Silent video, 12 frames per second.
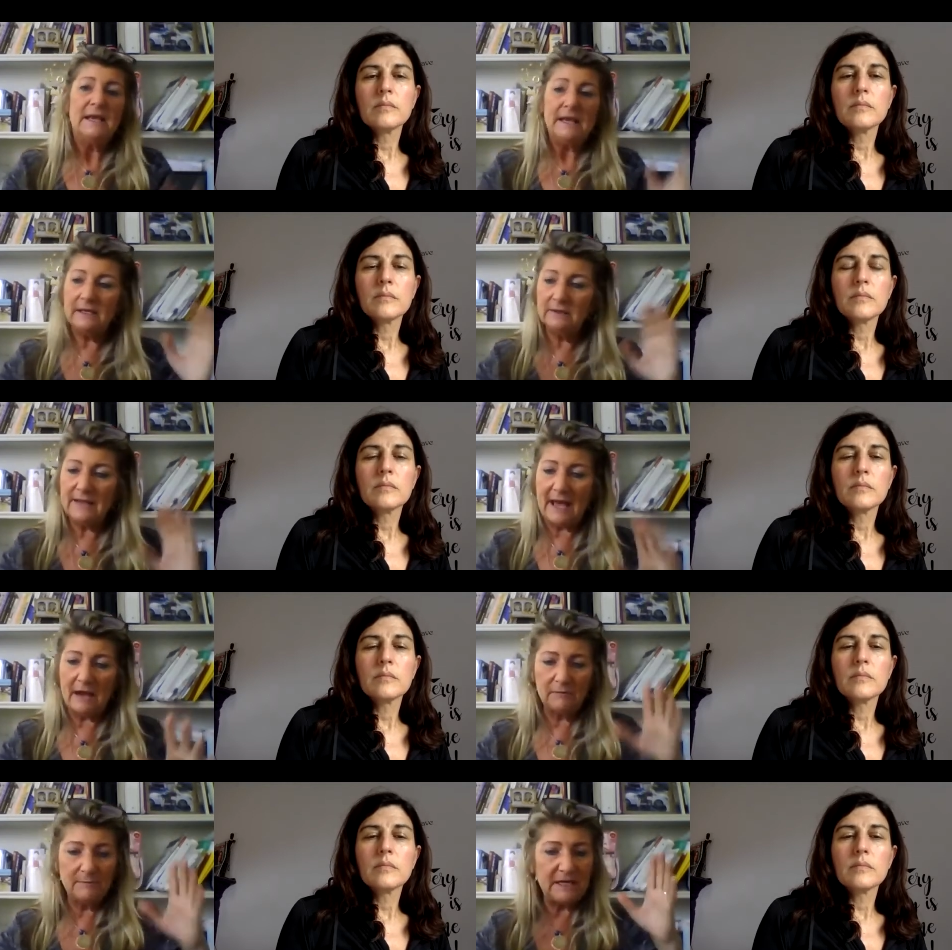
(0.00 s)
Speaker 1: It
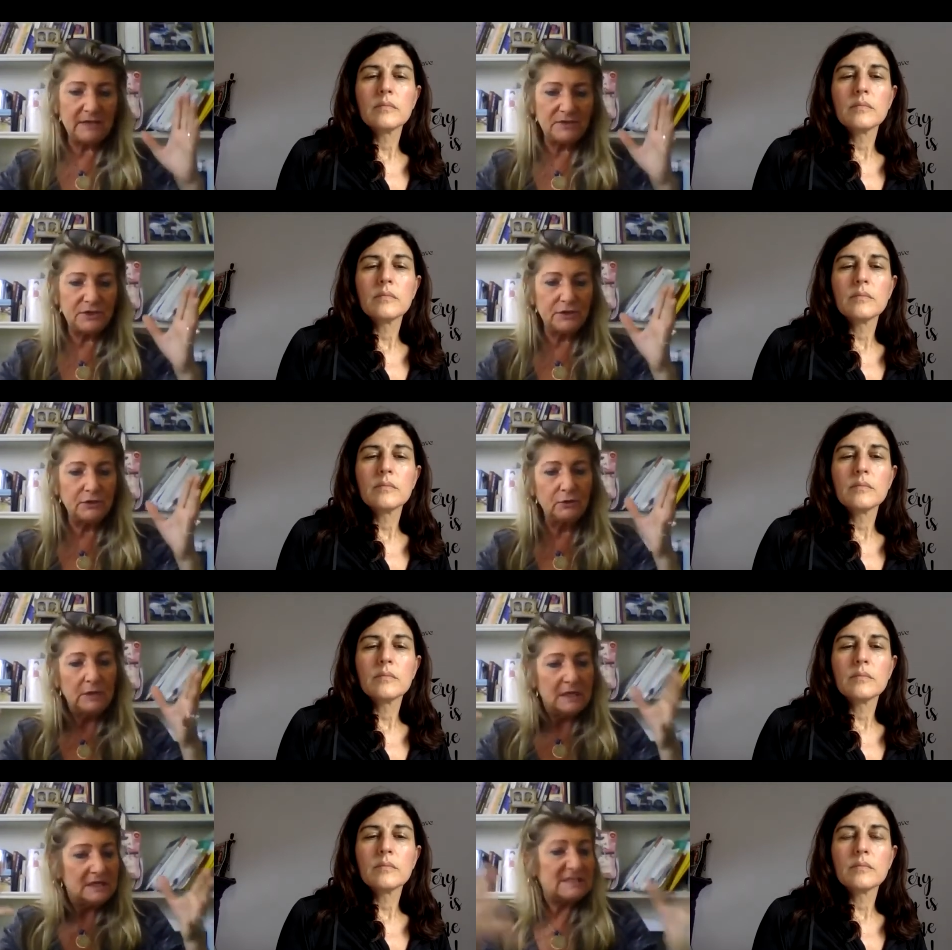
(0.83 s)
allowed me to
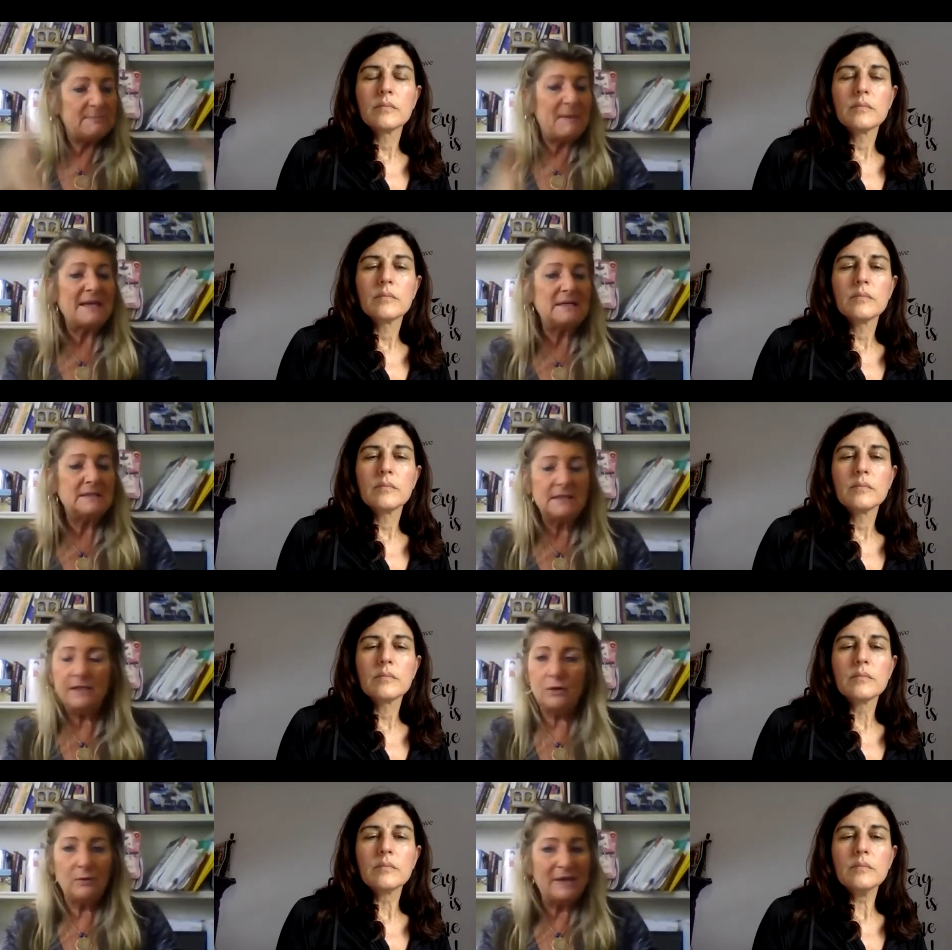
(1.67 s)
spend,
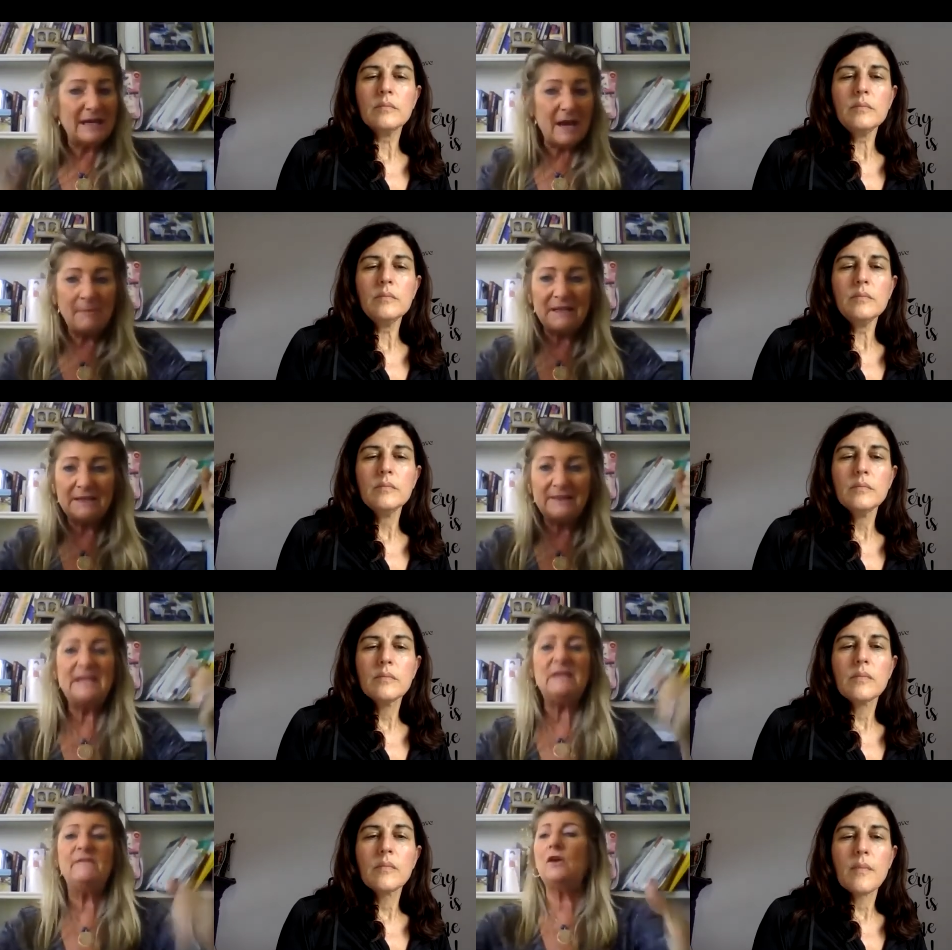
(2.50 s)
you know, get up and
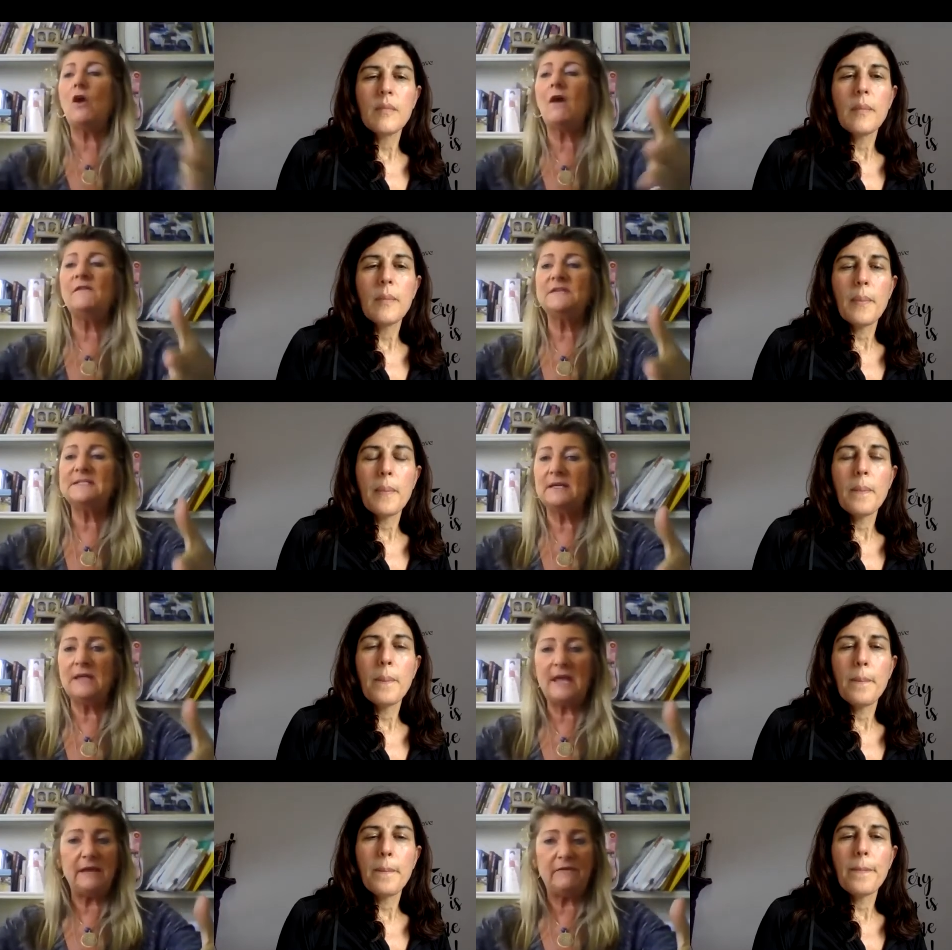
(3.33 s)
leave the office and
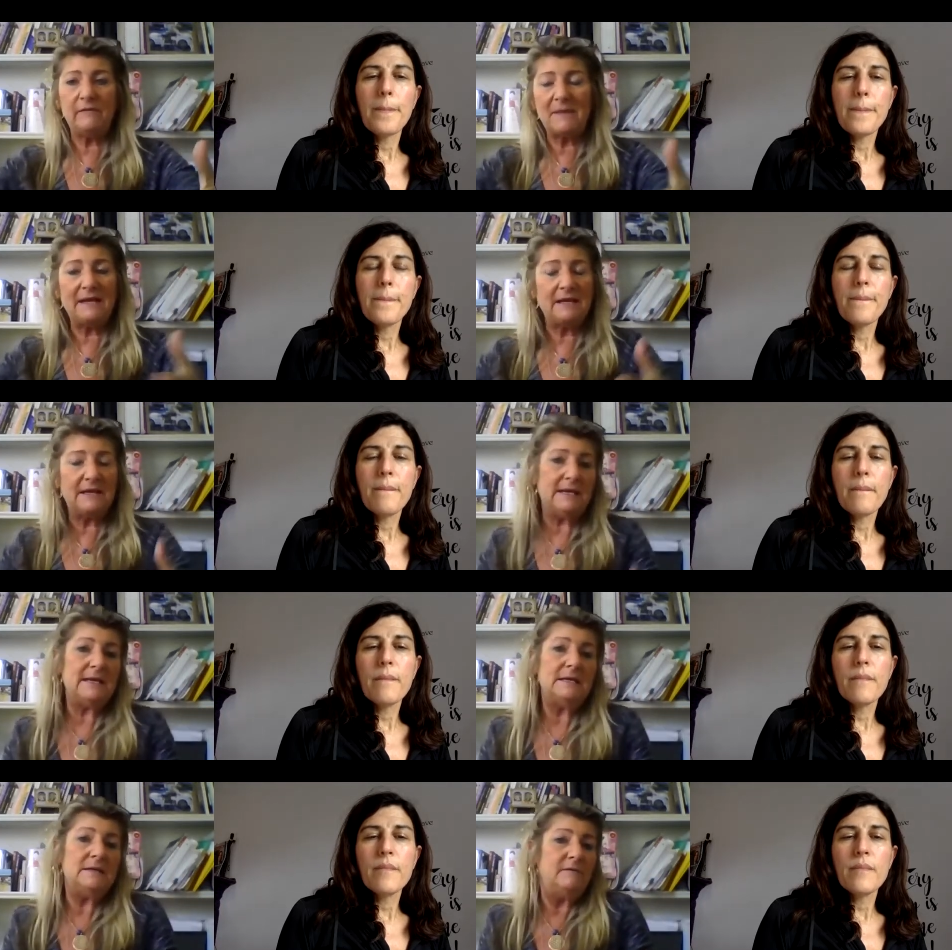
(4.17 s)
if my
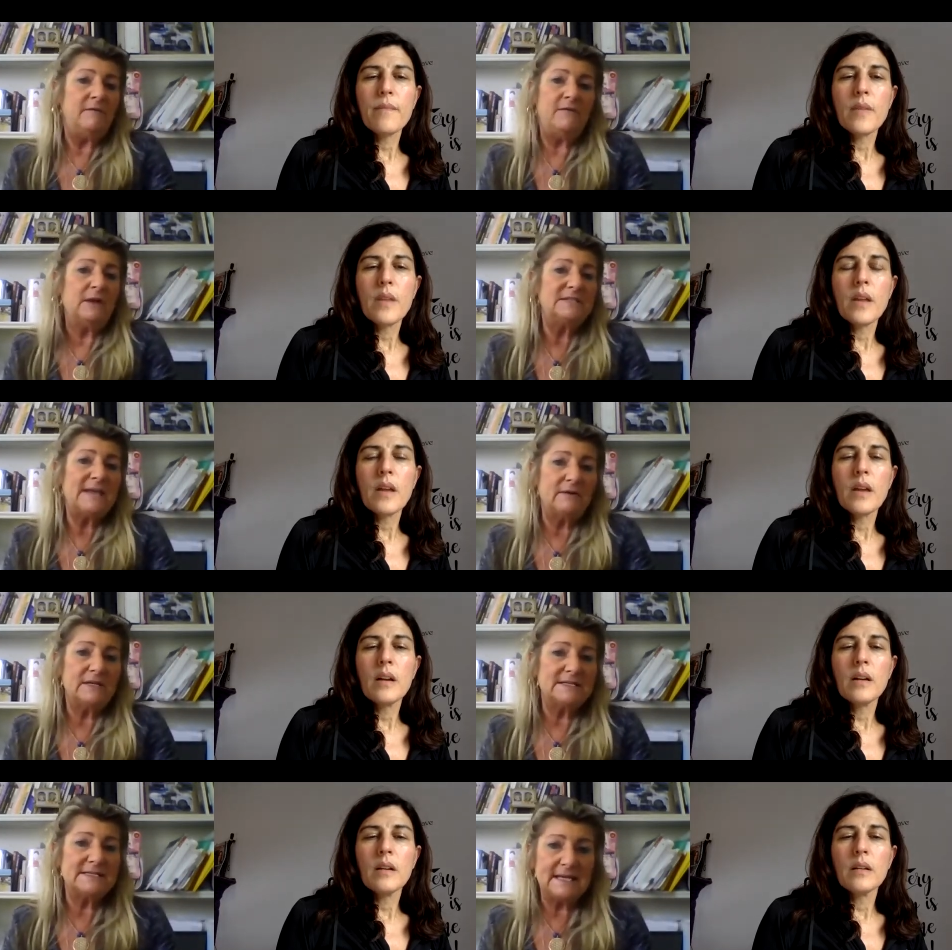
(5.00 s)
kid fell down
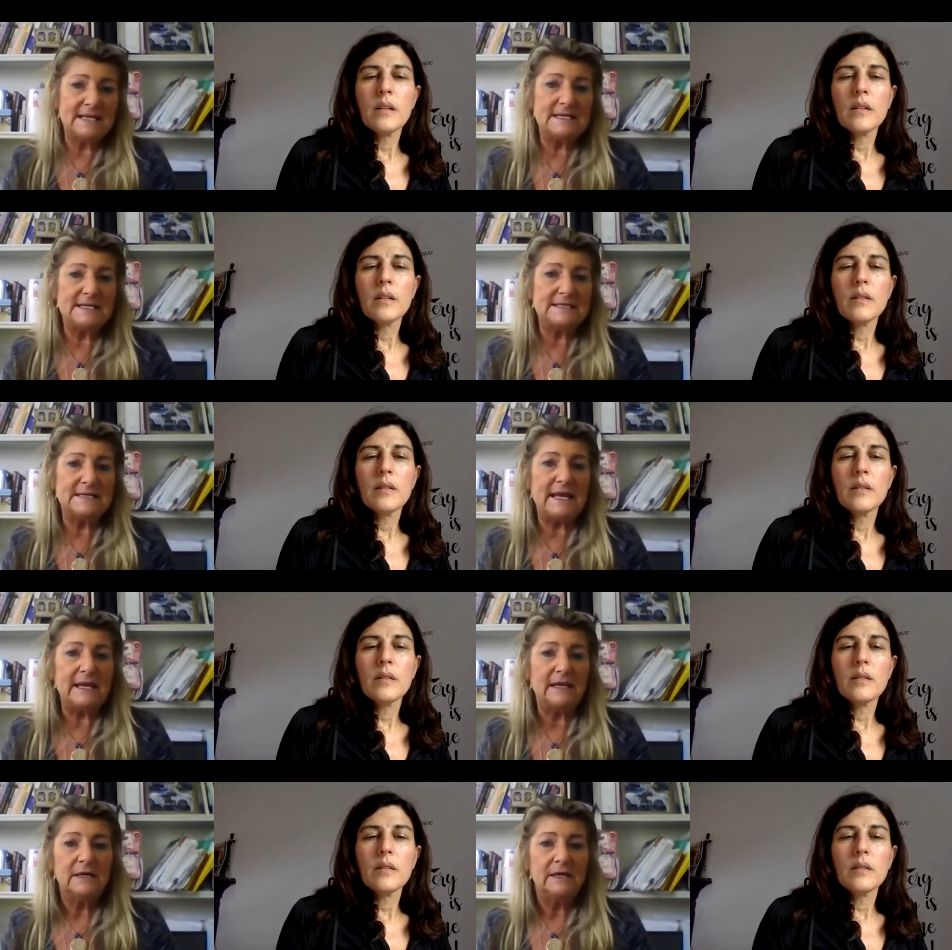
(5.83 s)
and skinned his knee.